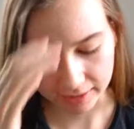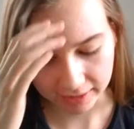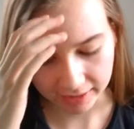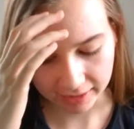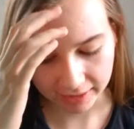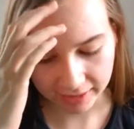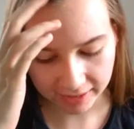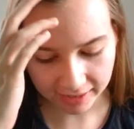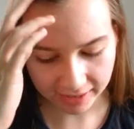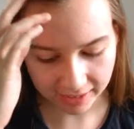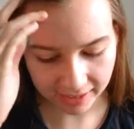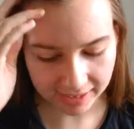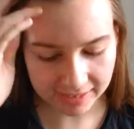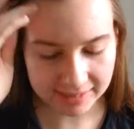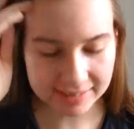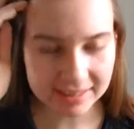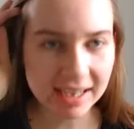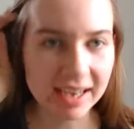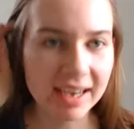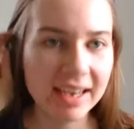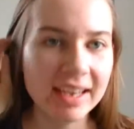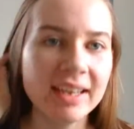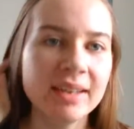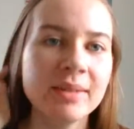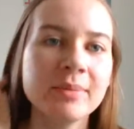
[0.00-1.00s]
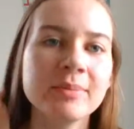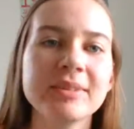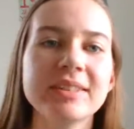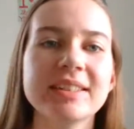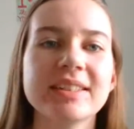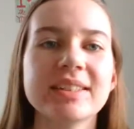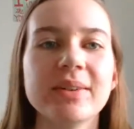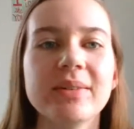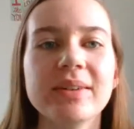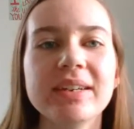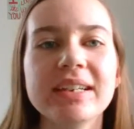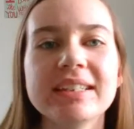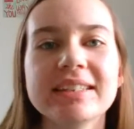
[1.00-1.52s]
Hey guys, I am
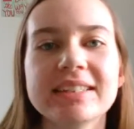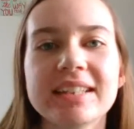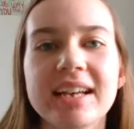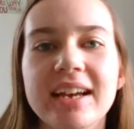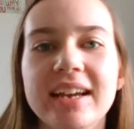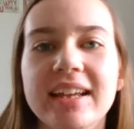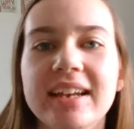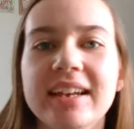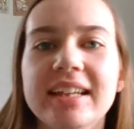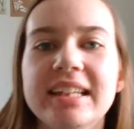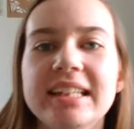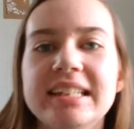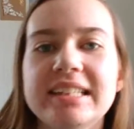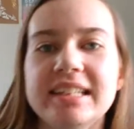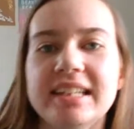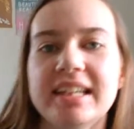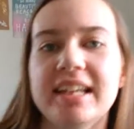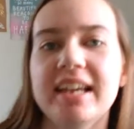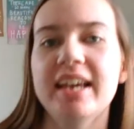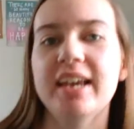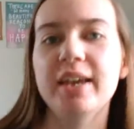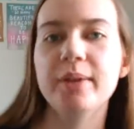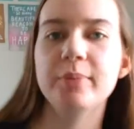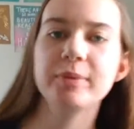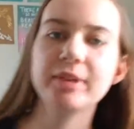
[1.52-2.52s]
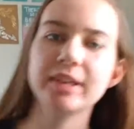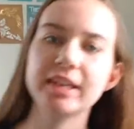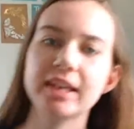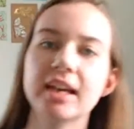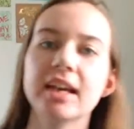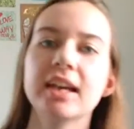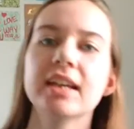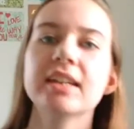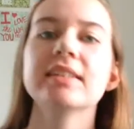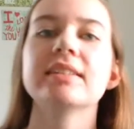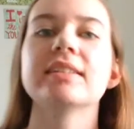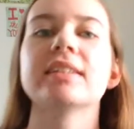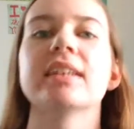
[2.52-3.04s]
so excited today
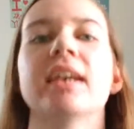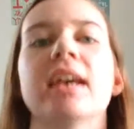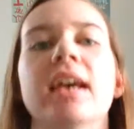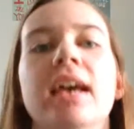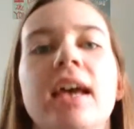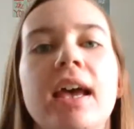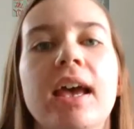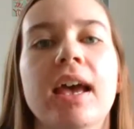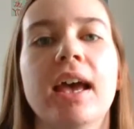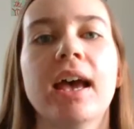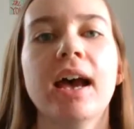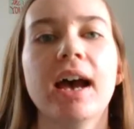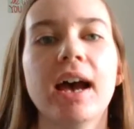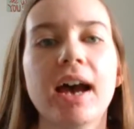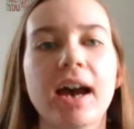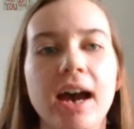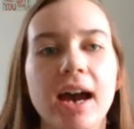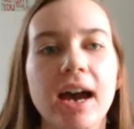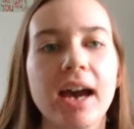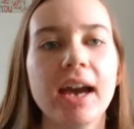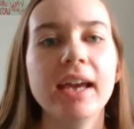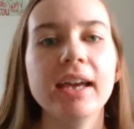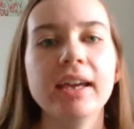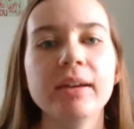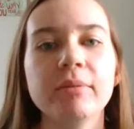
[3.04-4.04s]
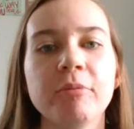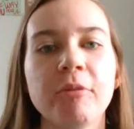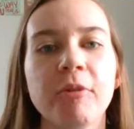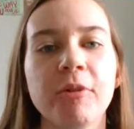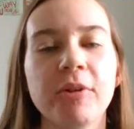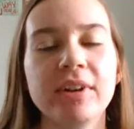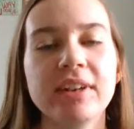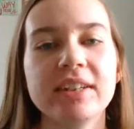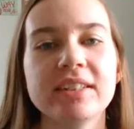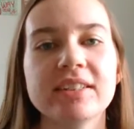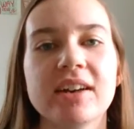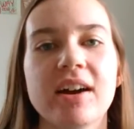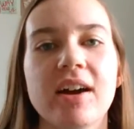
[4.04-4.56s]
because I am
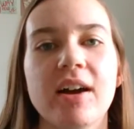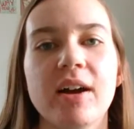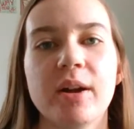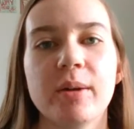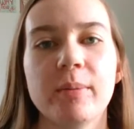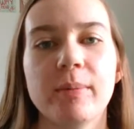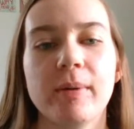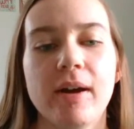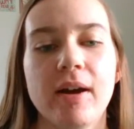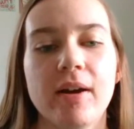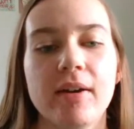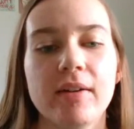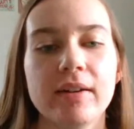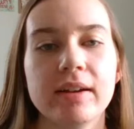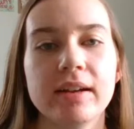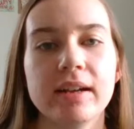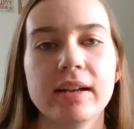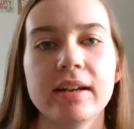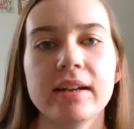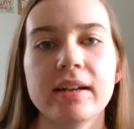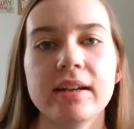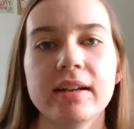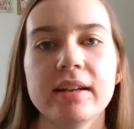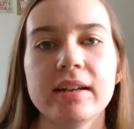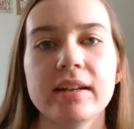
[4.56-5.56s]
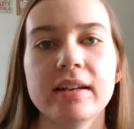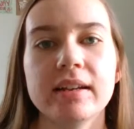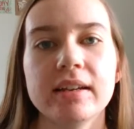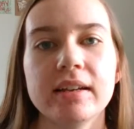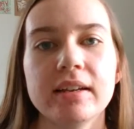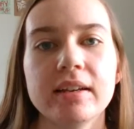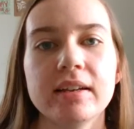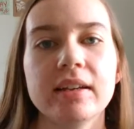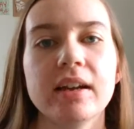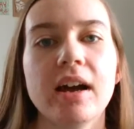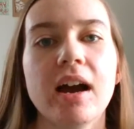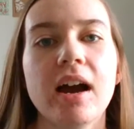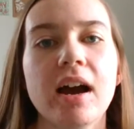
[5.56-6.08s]
going to talk about
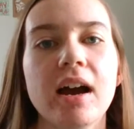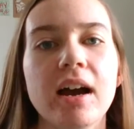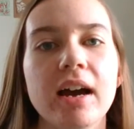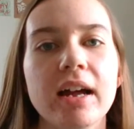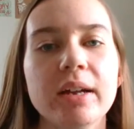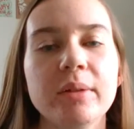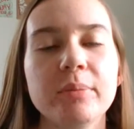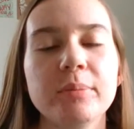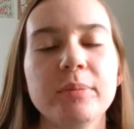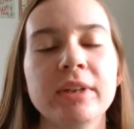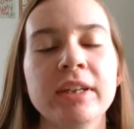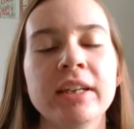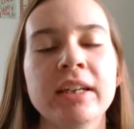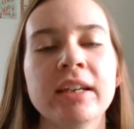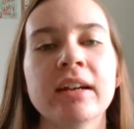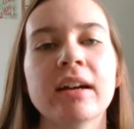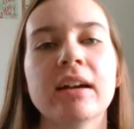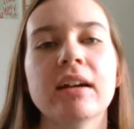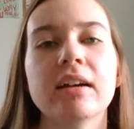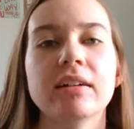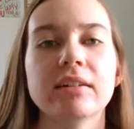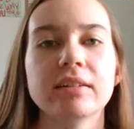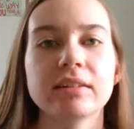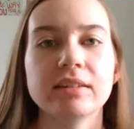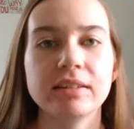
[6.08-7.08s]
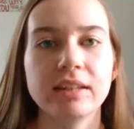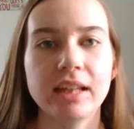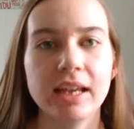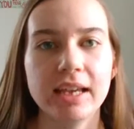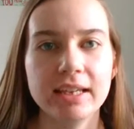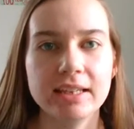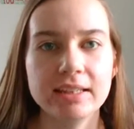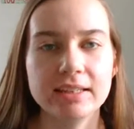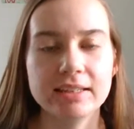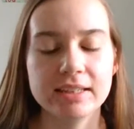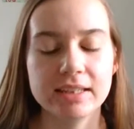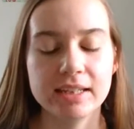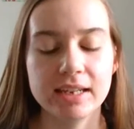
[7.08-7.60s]
God being our
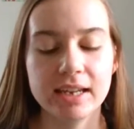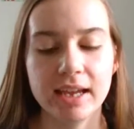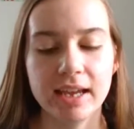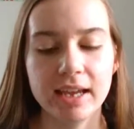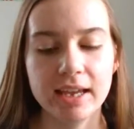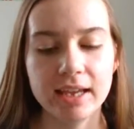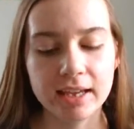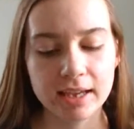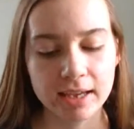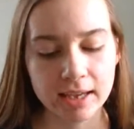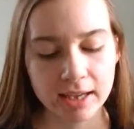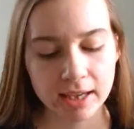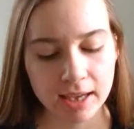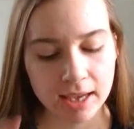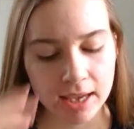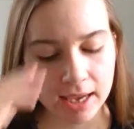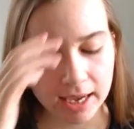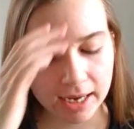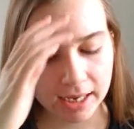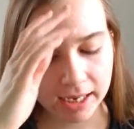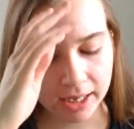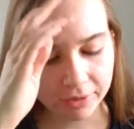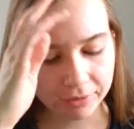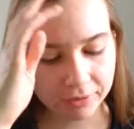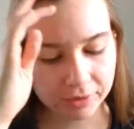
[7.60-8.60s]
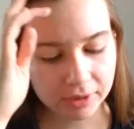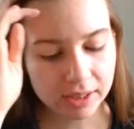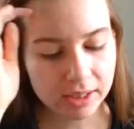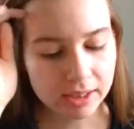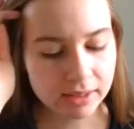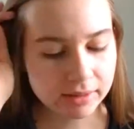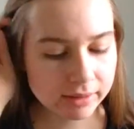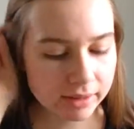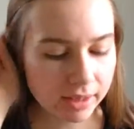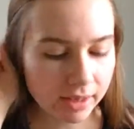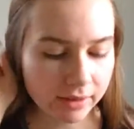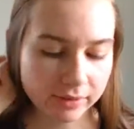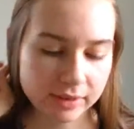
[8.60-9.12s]
light today. And I really
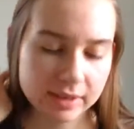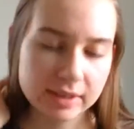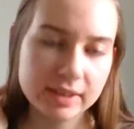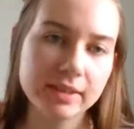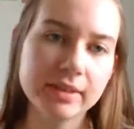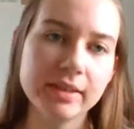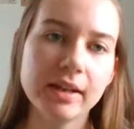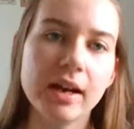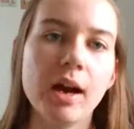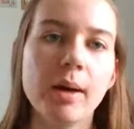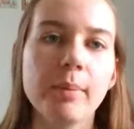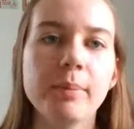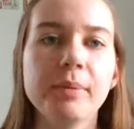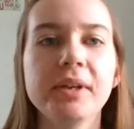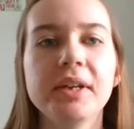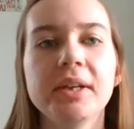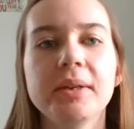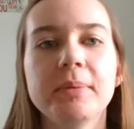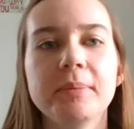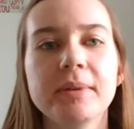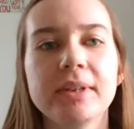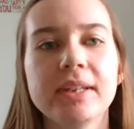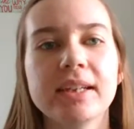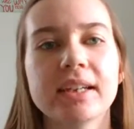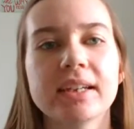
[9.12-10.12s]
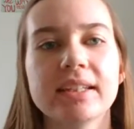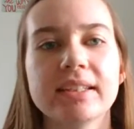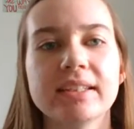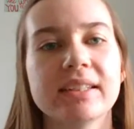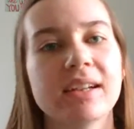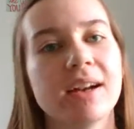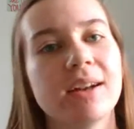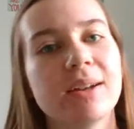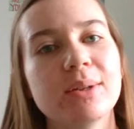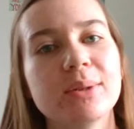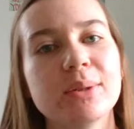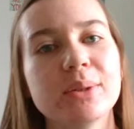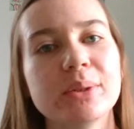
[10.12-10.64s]
love this topic because
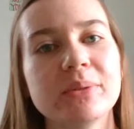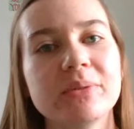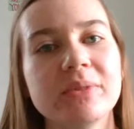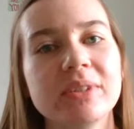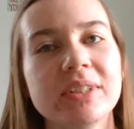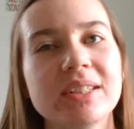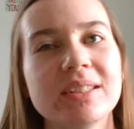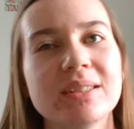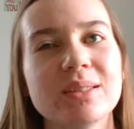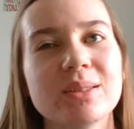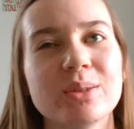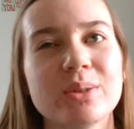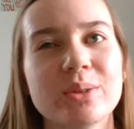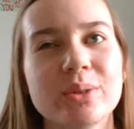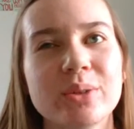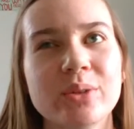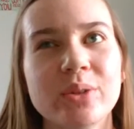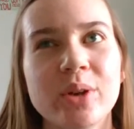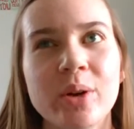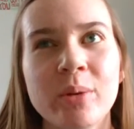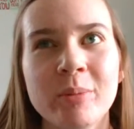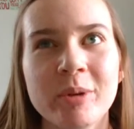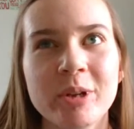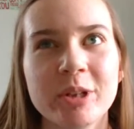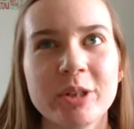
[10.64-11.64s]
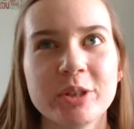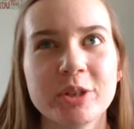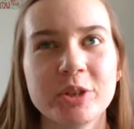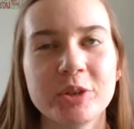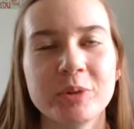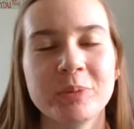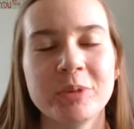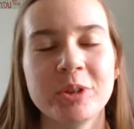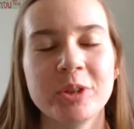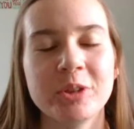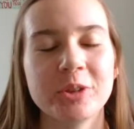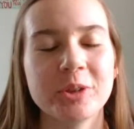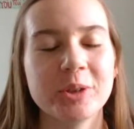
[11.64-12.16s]
God has revealed so much to
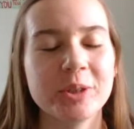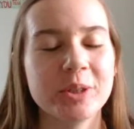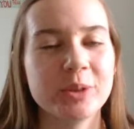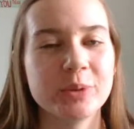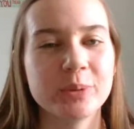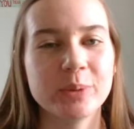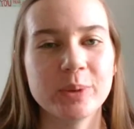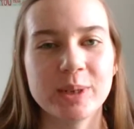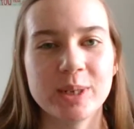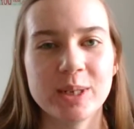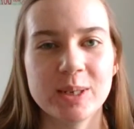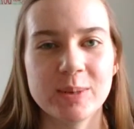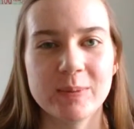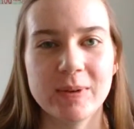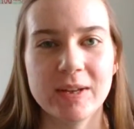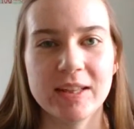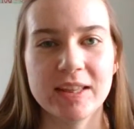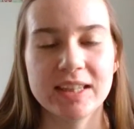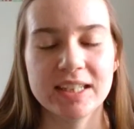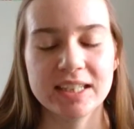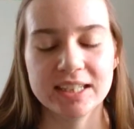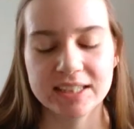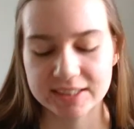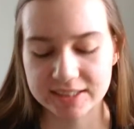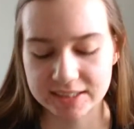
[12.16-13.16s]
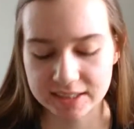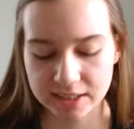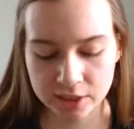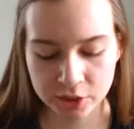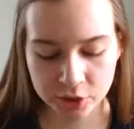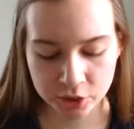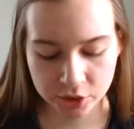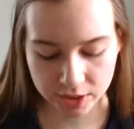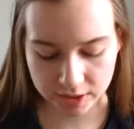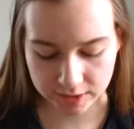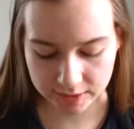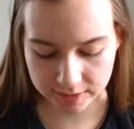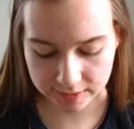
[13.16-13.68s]
me through his word about this and
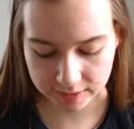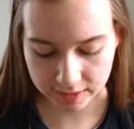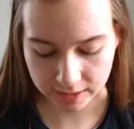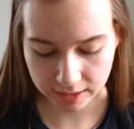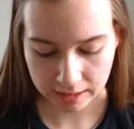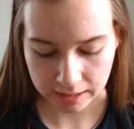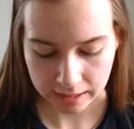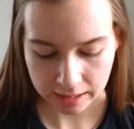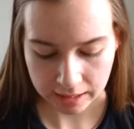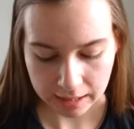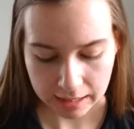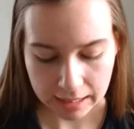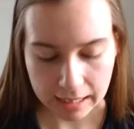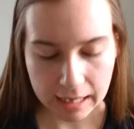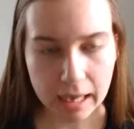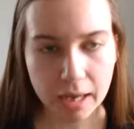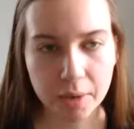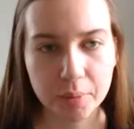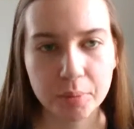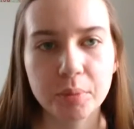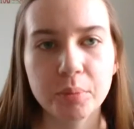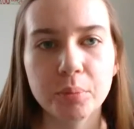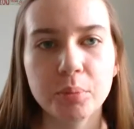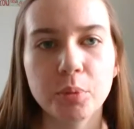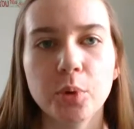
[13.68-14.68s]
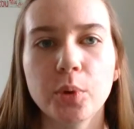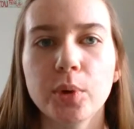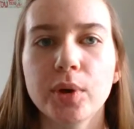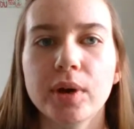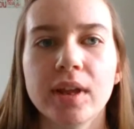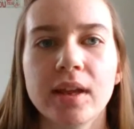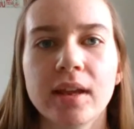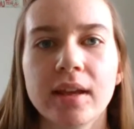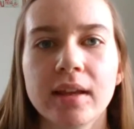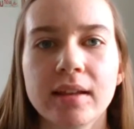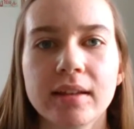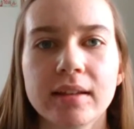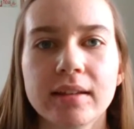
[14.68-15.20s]
just how
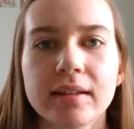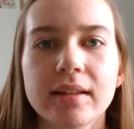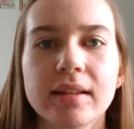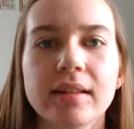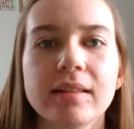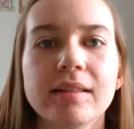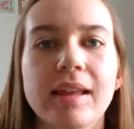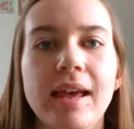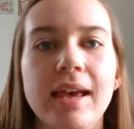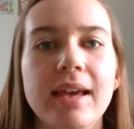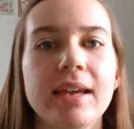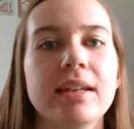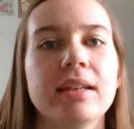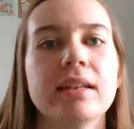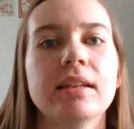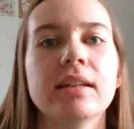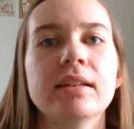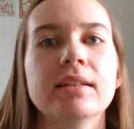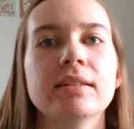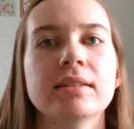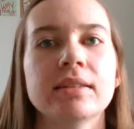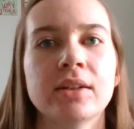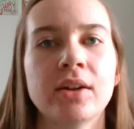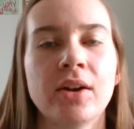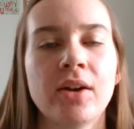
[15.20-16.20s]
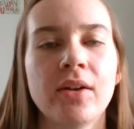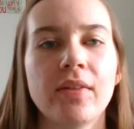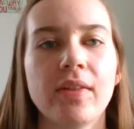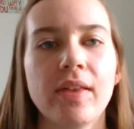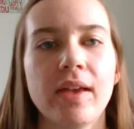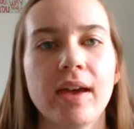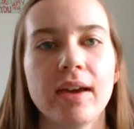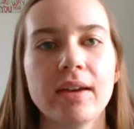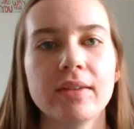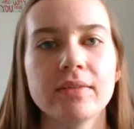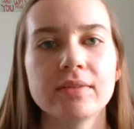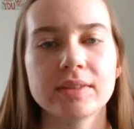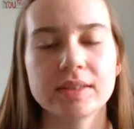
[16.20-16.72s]
important light is in our
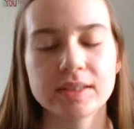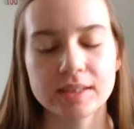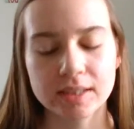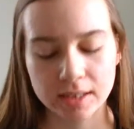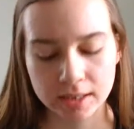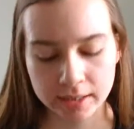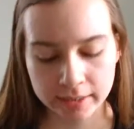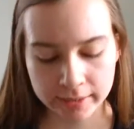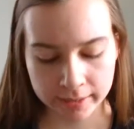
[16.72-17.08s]
lives.